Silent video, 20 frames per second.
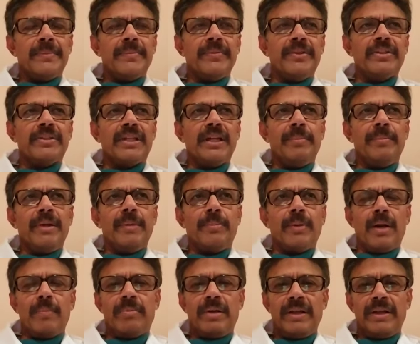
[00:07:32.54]
this can be
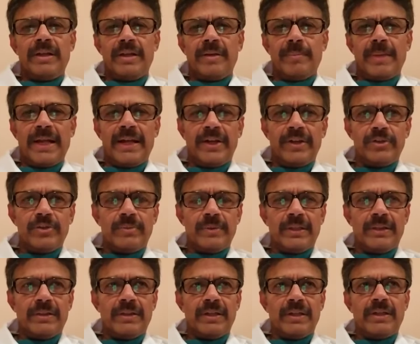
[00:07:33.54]
promptly managed with
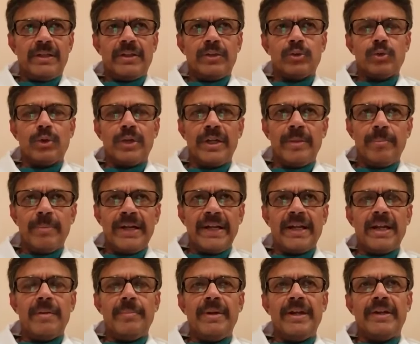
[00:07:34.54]
sodium
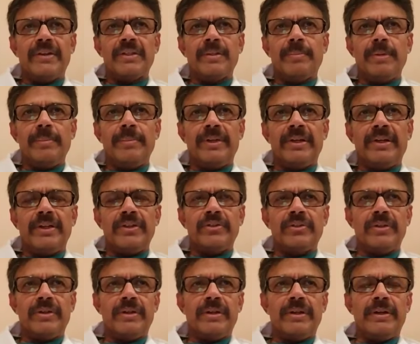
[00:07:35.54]
bicarbonate
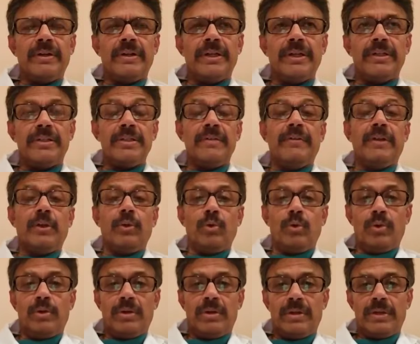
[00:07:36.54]
supplementation, and it's even
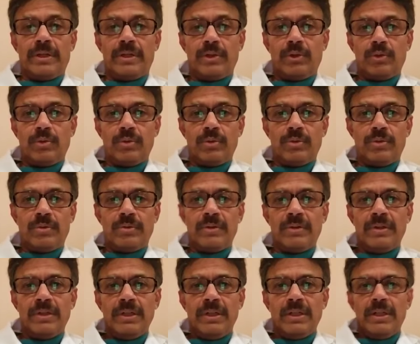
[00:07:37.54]
known to
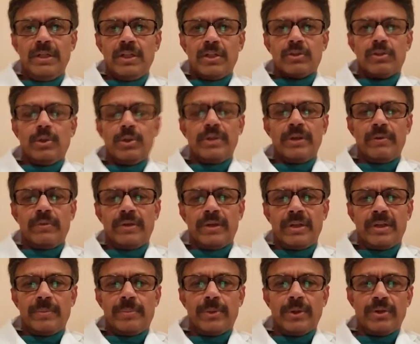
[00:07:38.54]
slow down
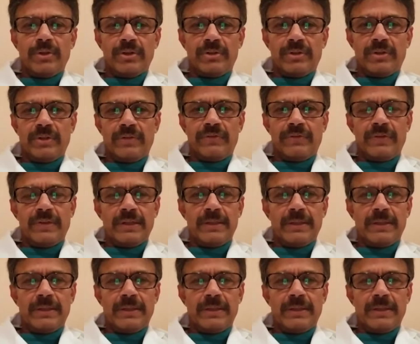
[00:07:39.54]
the progression of